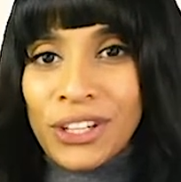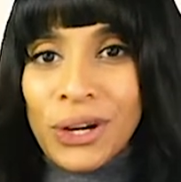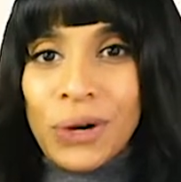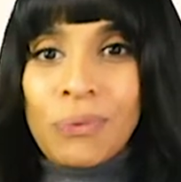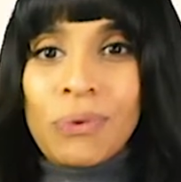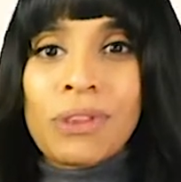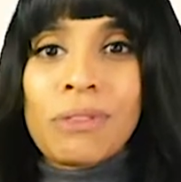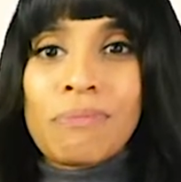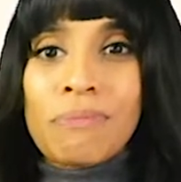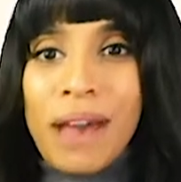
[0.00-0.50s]

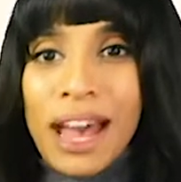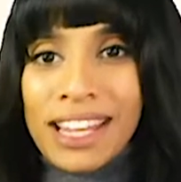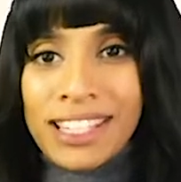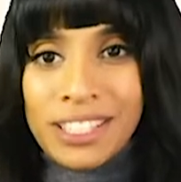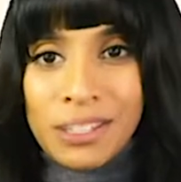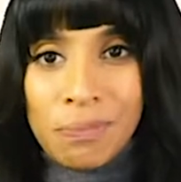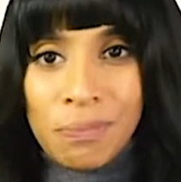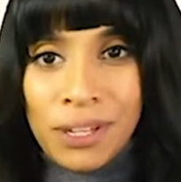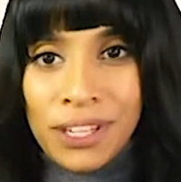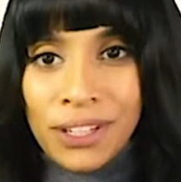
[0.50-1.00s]
with mass
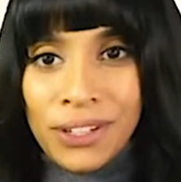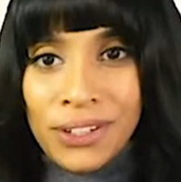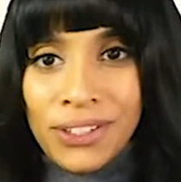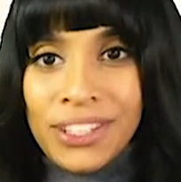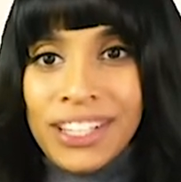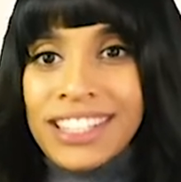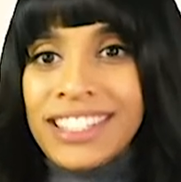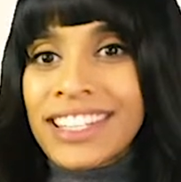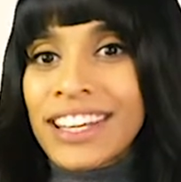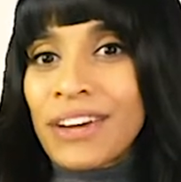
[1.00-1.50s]
appeal,
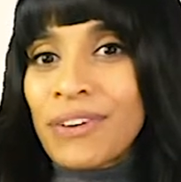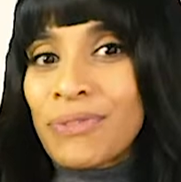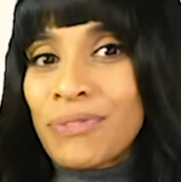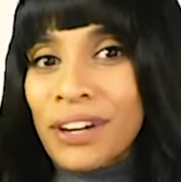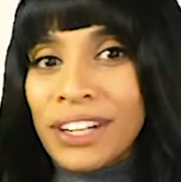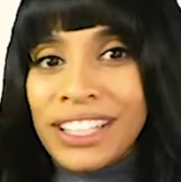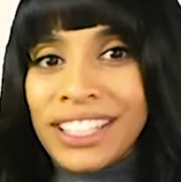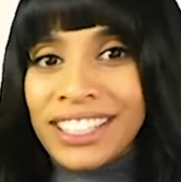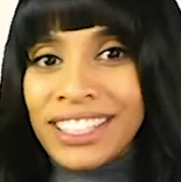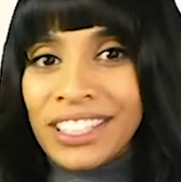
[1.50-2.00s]
say a
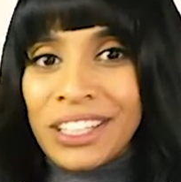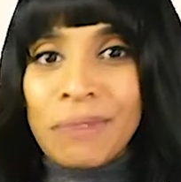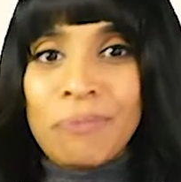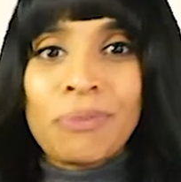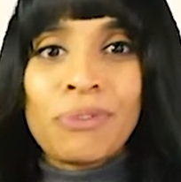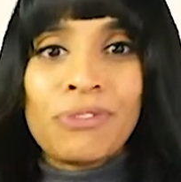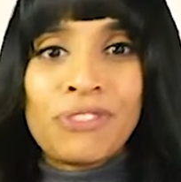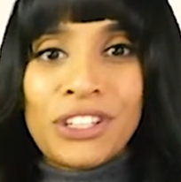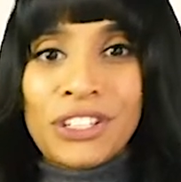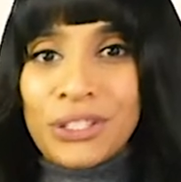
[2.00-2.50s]
funny clip
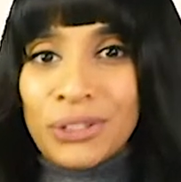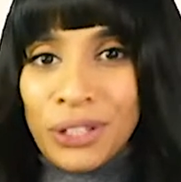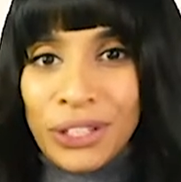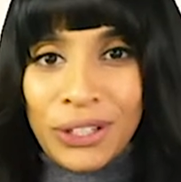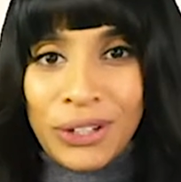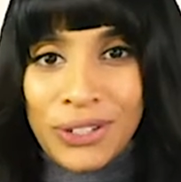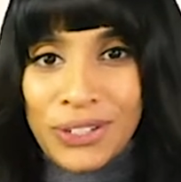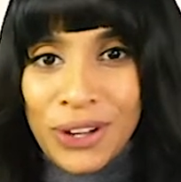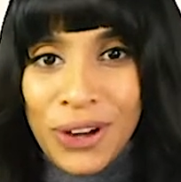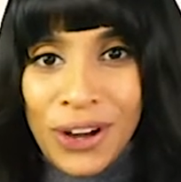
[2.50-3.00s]
featuring your
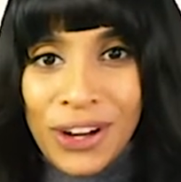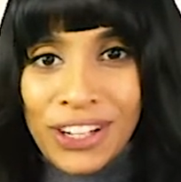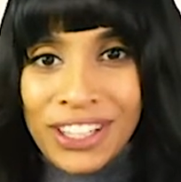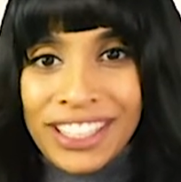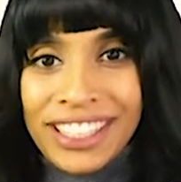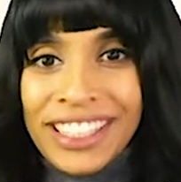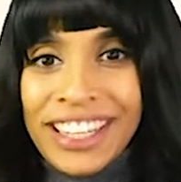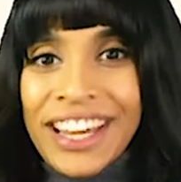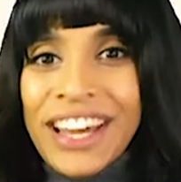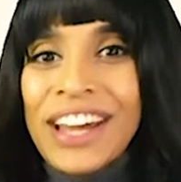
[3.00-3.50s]
dog,
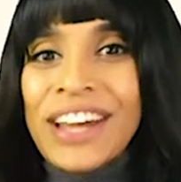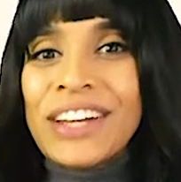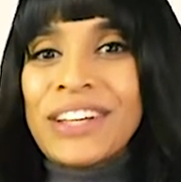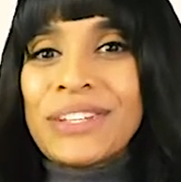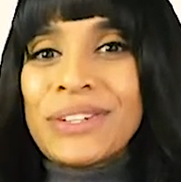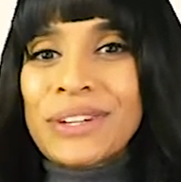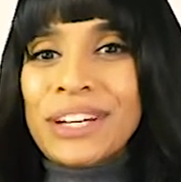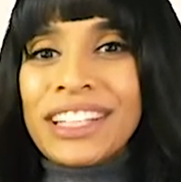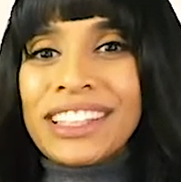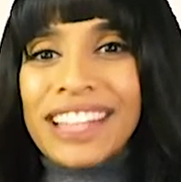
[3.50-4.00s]
you
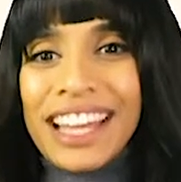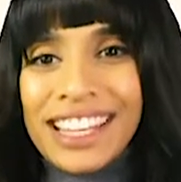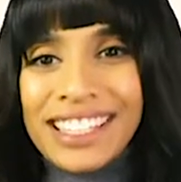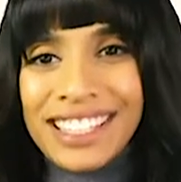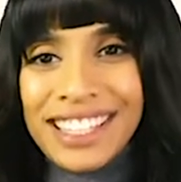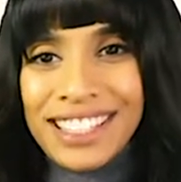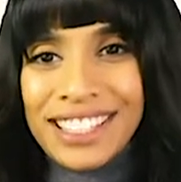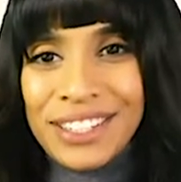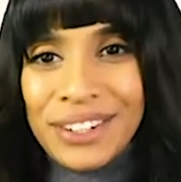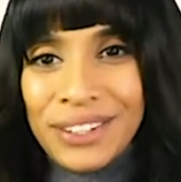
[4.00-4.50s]
can
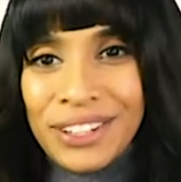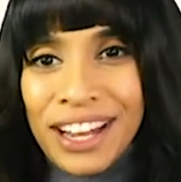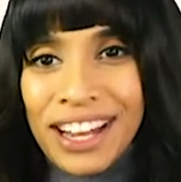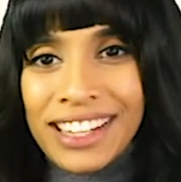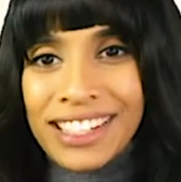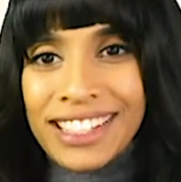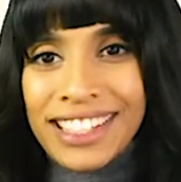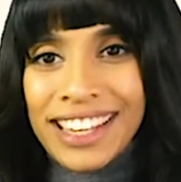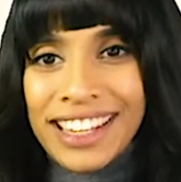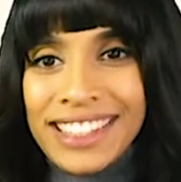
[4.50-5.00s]
license your
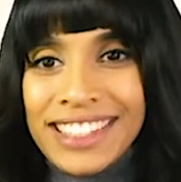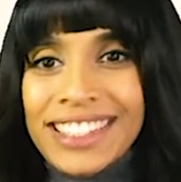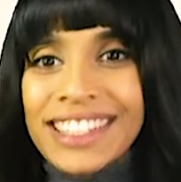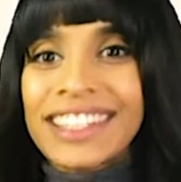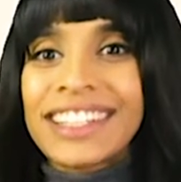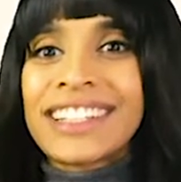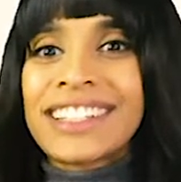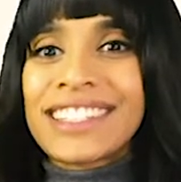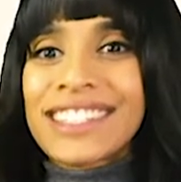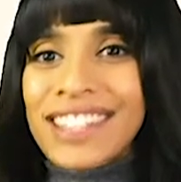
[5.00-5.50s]
content in
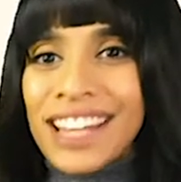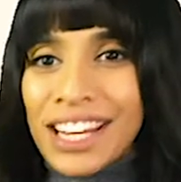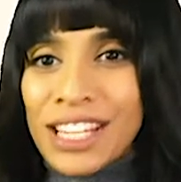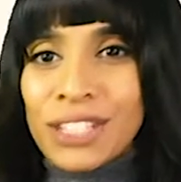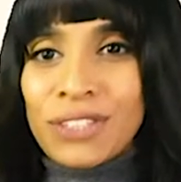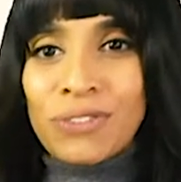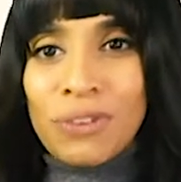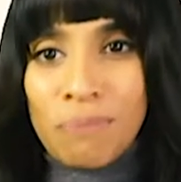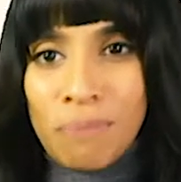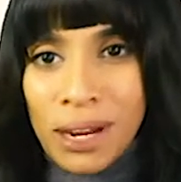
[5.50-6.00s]
exchange
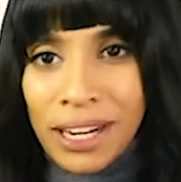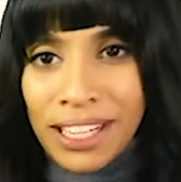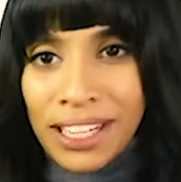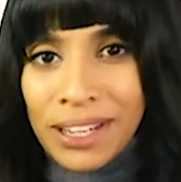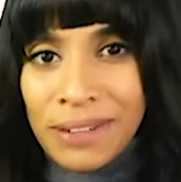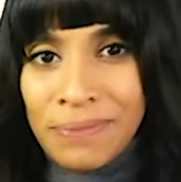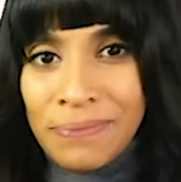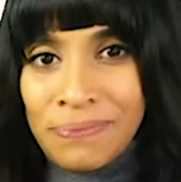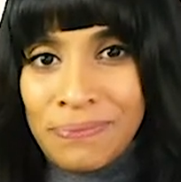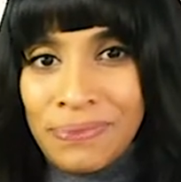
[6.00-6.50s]
for money.
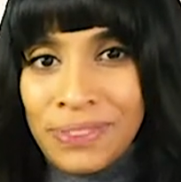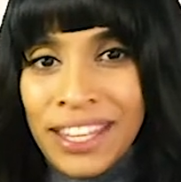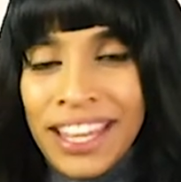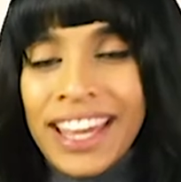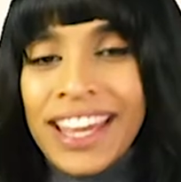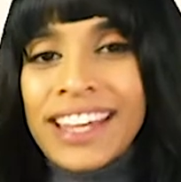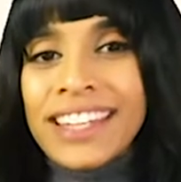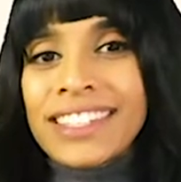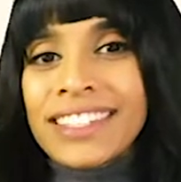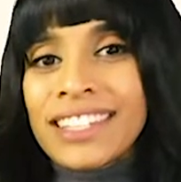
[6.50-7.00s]

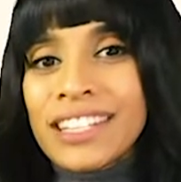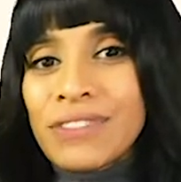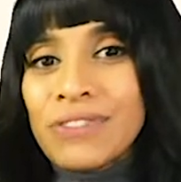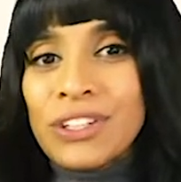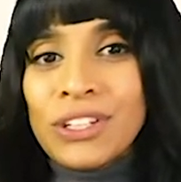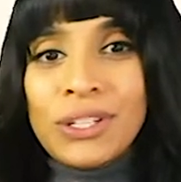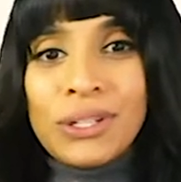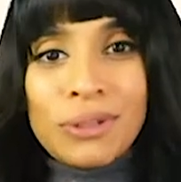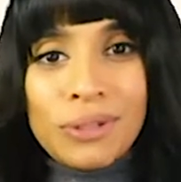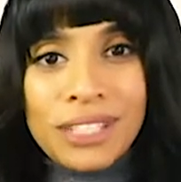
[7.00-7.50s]
TV
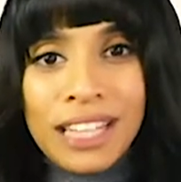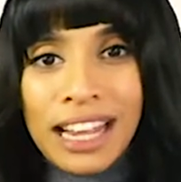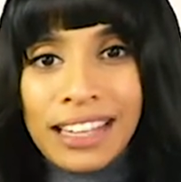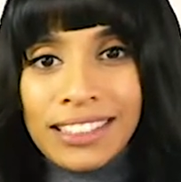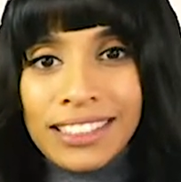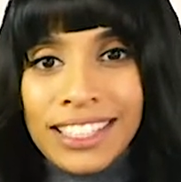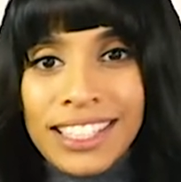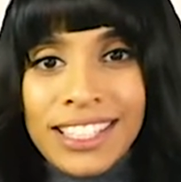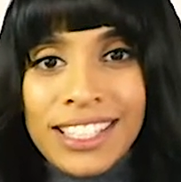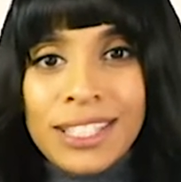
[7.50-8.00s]
news
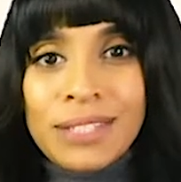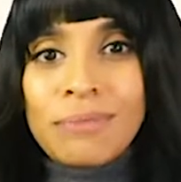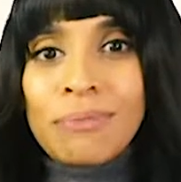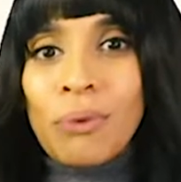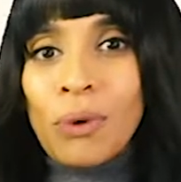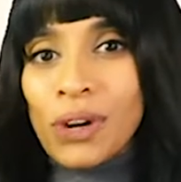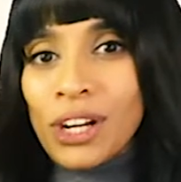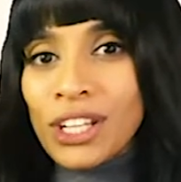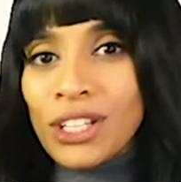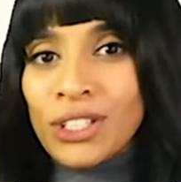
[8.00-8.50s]
outlets,
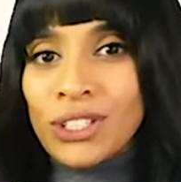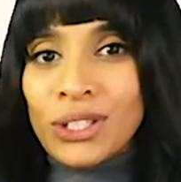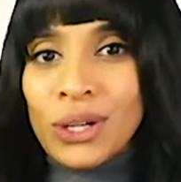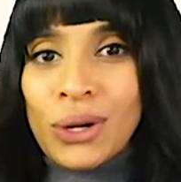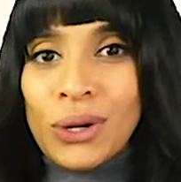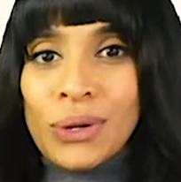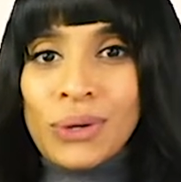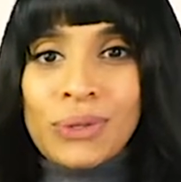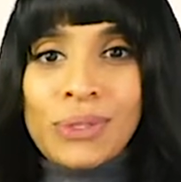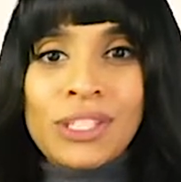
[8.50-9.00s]
morning
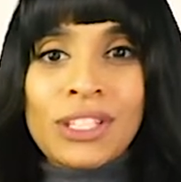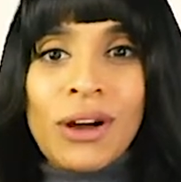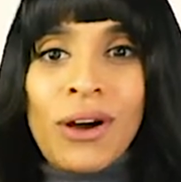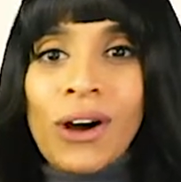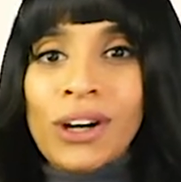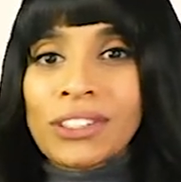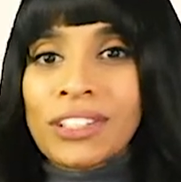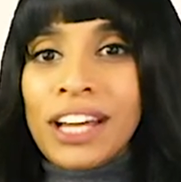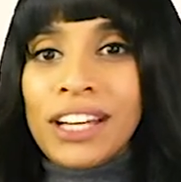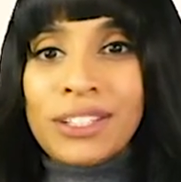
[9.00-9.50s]
shows,
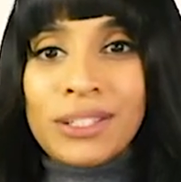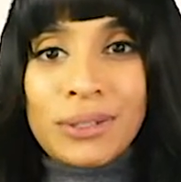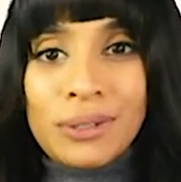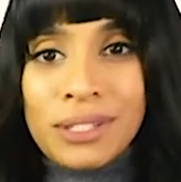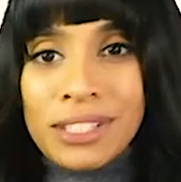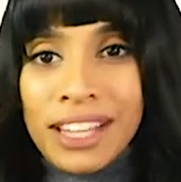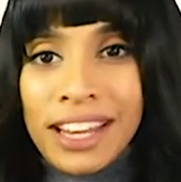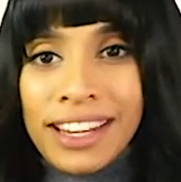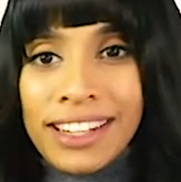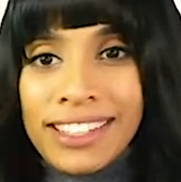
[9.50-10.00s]
online news
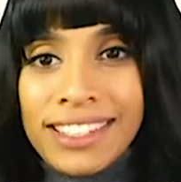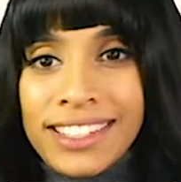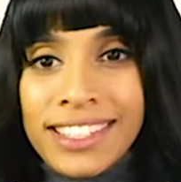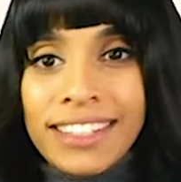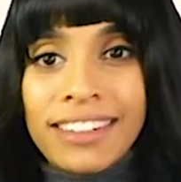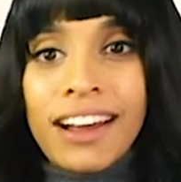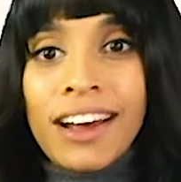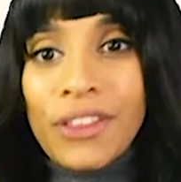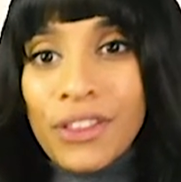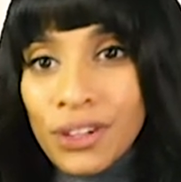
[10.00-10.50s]
sites, and
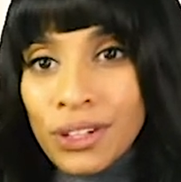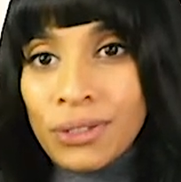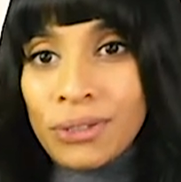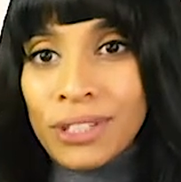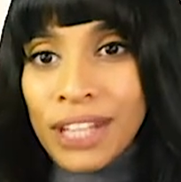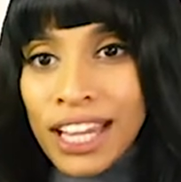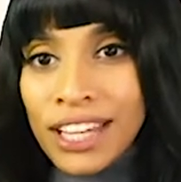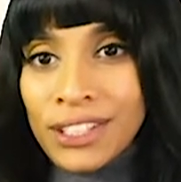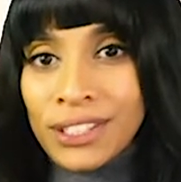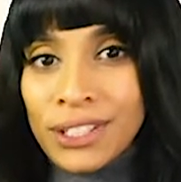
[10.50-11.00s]
other
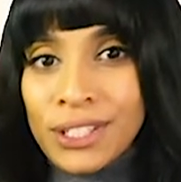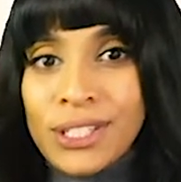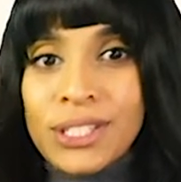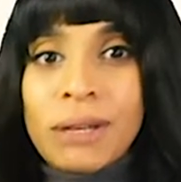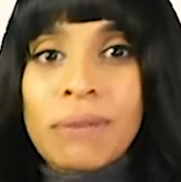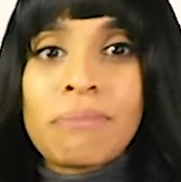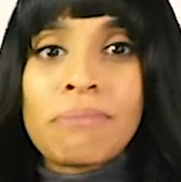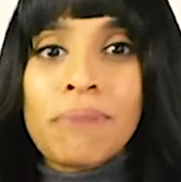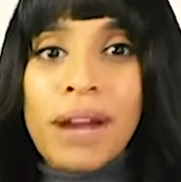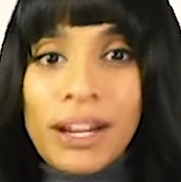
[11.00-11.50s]
creators
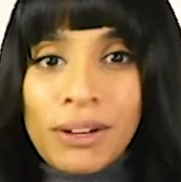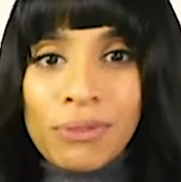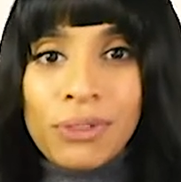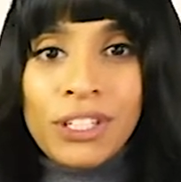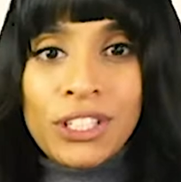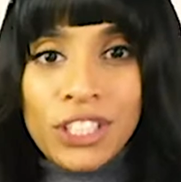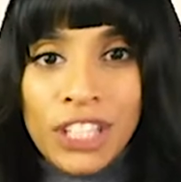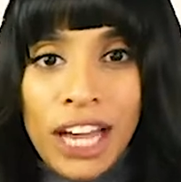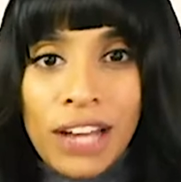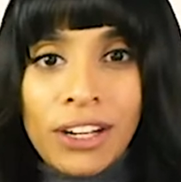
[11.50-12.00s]
might
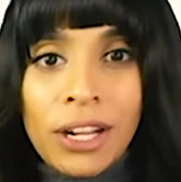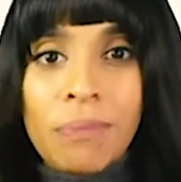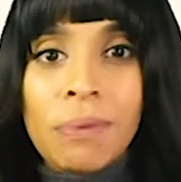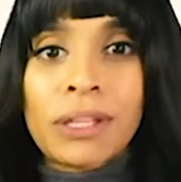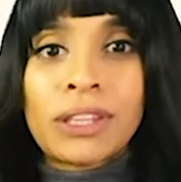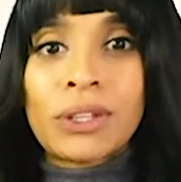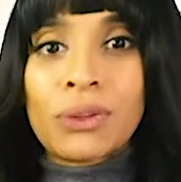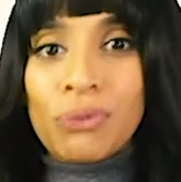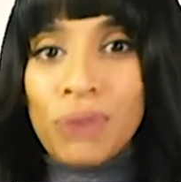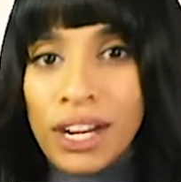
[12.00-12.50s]
reach out about
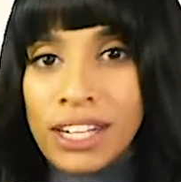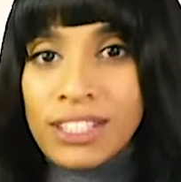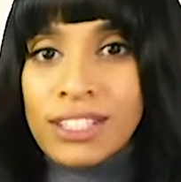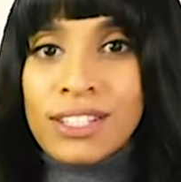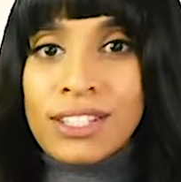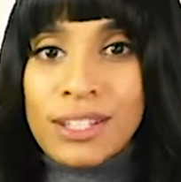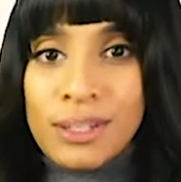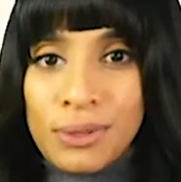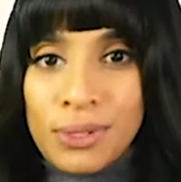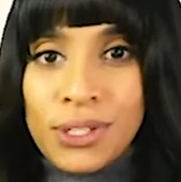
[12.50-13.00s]
the rights
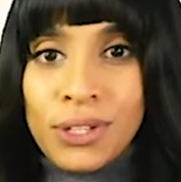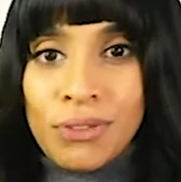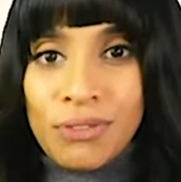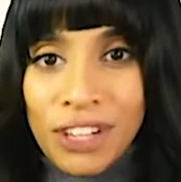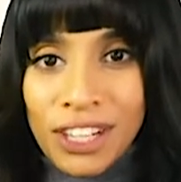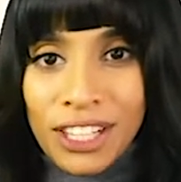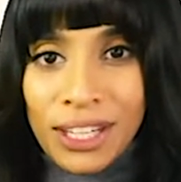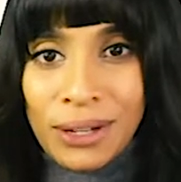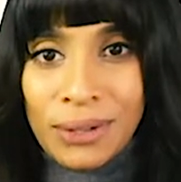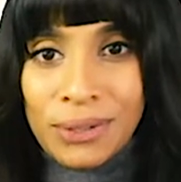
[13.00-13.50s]
to use your
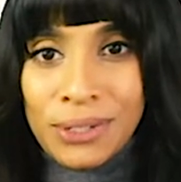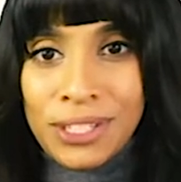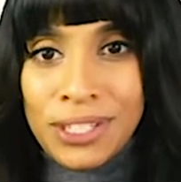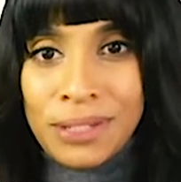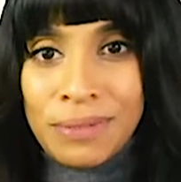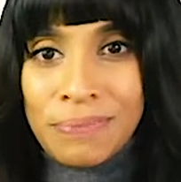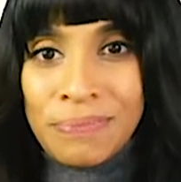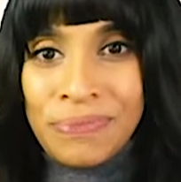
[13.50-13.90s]
videos.